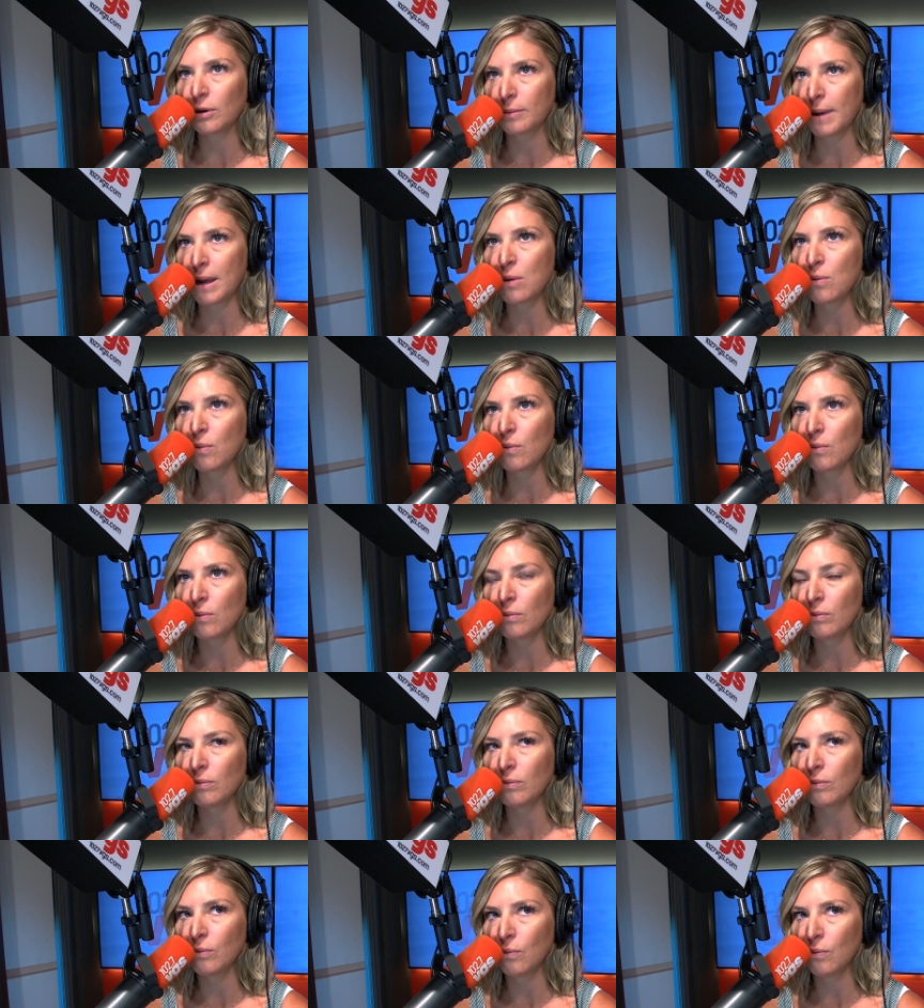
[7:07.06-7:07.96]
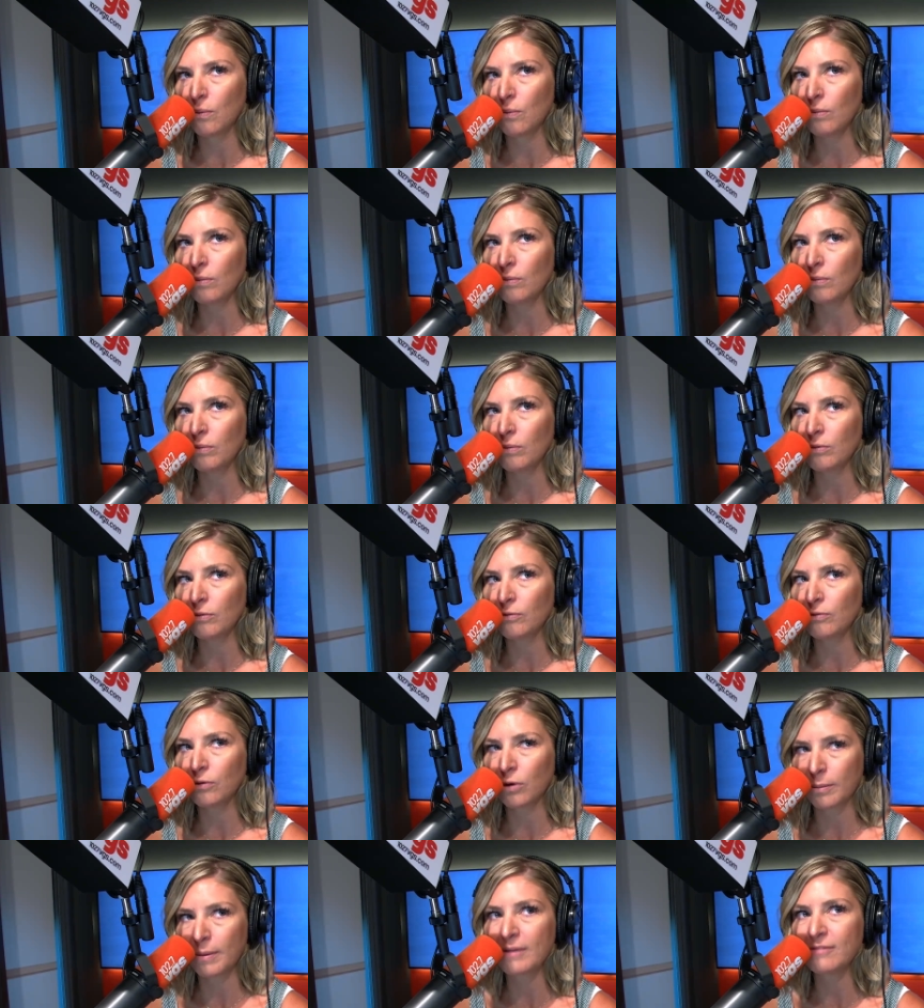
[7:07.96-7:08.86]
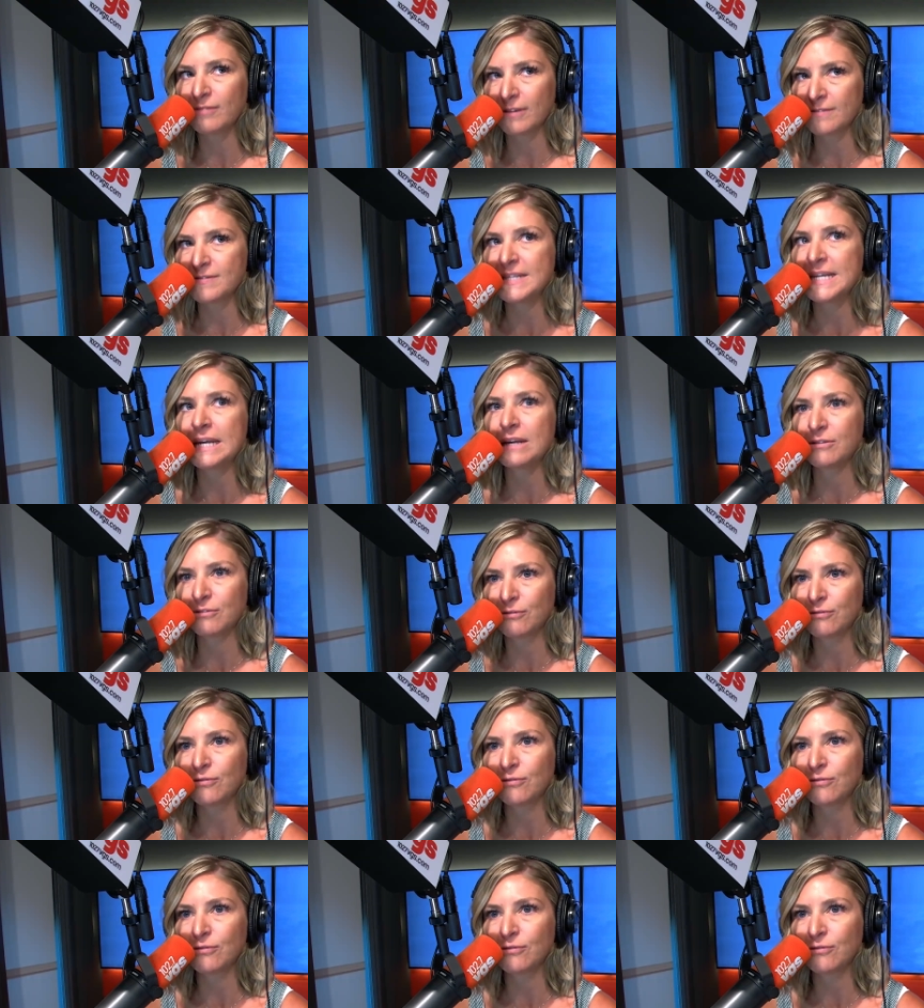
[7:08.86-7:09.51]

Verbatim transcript: by four by 50 and you're,